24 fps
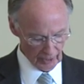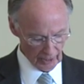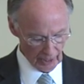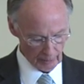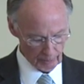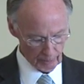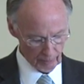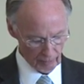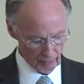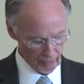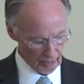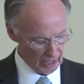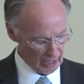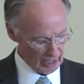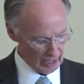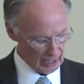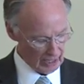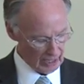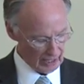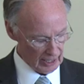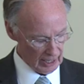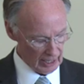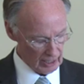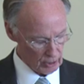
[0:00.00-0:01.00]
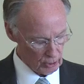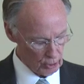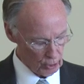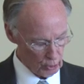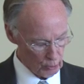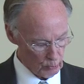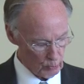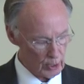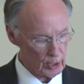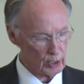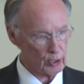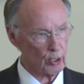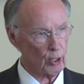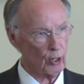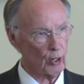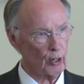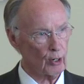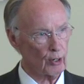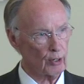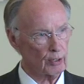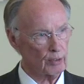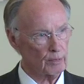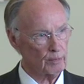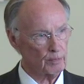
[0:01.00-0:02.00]
and providing a good
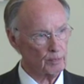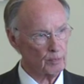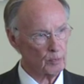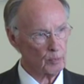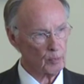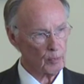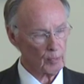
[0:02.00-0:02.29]
return